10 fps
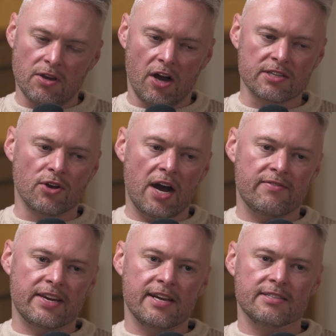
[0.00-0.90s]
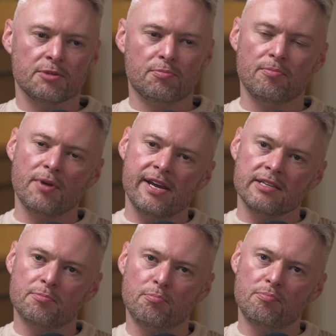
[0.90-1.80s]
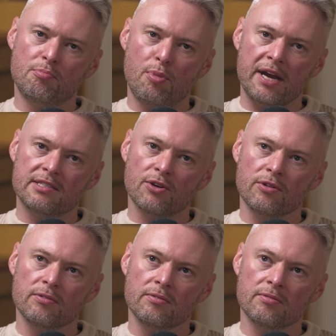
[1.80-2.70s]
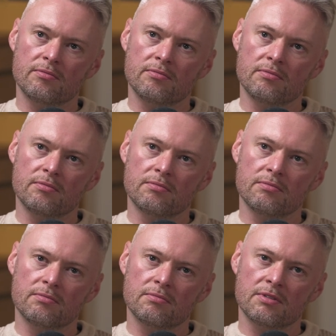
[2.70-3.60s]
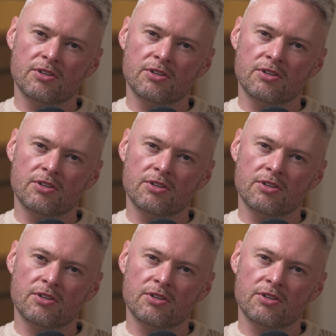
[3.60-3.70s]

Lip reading: Us not having kids is based on, there's